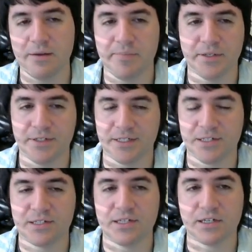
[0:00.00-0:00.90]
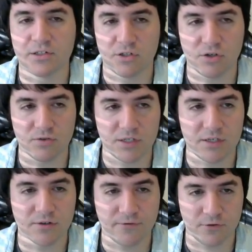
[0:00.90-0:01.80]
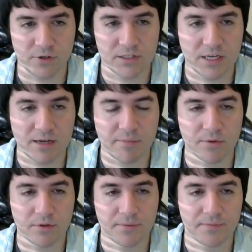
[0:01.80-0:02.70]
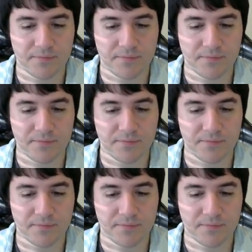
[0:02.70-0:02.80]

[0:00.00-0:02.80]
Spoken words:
that building 6 goes here, for example.